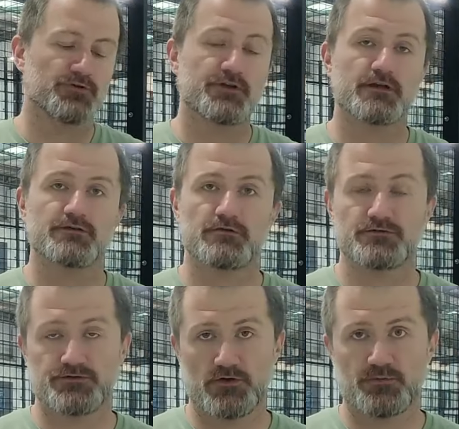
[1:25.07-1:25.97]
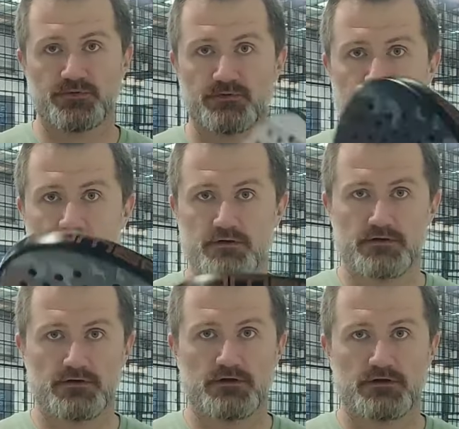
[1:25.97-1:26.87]
protector on the top
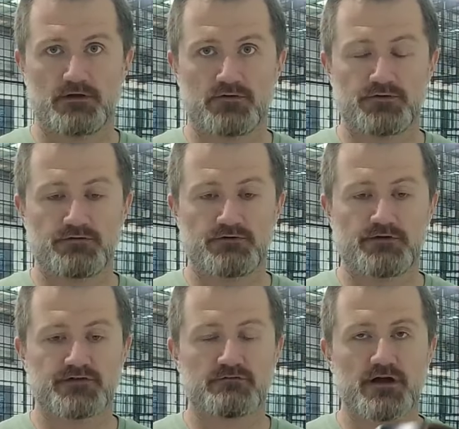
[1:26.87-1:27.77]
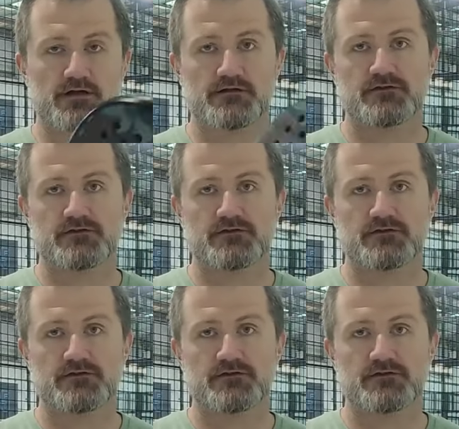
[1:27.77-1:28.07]
included with this racket,